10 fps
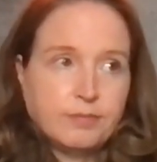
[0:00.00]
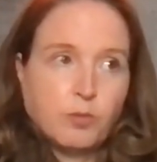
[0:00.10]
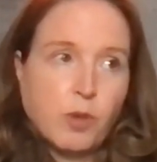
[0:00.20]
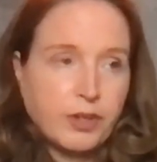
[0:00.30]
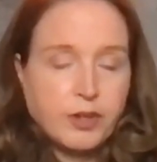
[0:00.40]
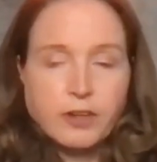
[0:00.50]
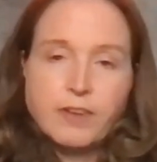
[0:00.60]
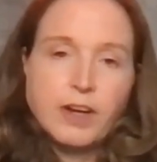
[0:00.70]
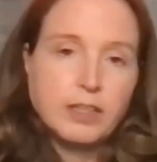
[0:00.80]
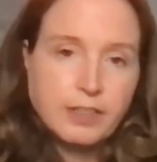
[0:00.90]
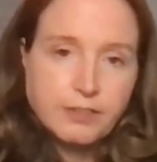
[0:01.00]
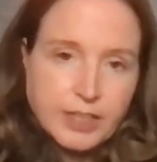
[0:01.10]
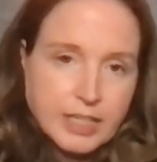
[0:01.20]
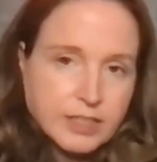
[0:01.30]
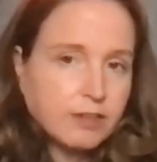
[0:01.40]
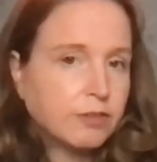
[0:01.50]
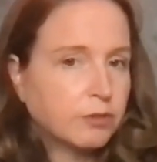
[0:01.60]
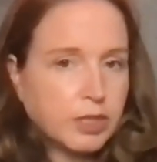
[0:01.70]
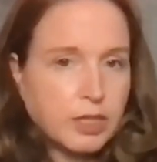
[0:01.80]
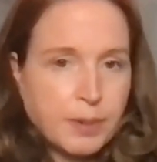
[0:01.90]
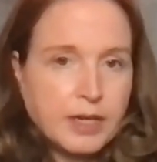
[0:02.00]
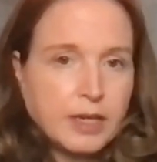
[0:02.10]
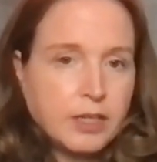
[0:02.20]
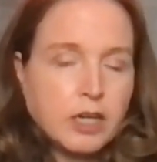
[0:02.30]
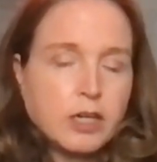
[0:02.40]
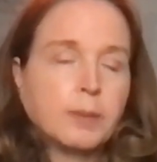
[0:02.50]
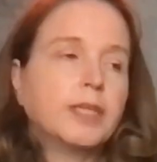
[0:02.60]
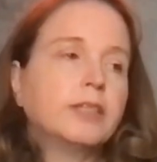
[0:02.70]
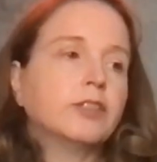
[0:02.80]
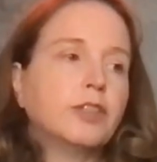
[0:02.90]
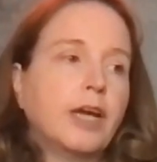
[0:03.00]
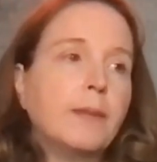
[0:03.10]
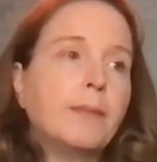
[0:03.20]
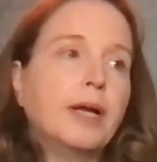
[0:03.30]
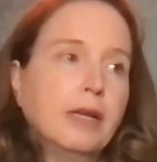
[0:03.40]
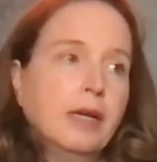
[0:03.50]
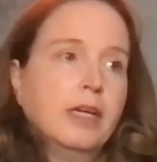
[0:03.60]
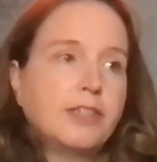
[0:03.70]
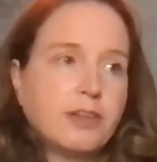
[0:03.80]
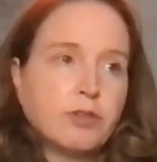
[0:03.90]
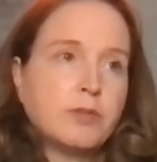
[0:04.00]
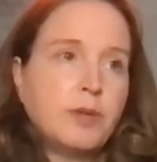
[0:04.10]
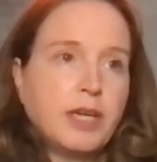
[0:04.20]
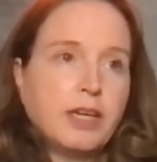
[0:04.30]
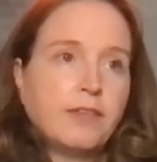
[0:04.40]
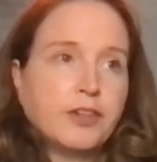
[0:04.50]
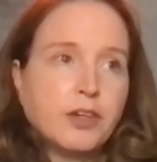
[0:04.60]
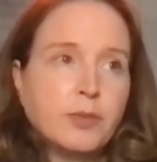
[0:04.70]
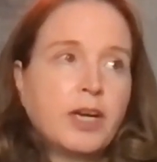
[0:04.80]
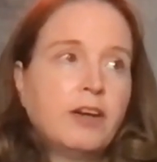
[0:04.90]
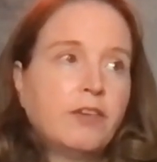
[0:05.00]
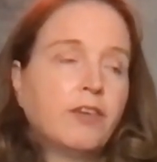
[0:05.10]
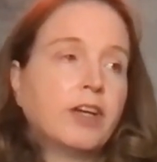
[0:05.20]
whether you could file a lien for that stuff would really depend on your particular state. But generally speaking, if you're terminated for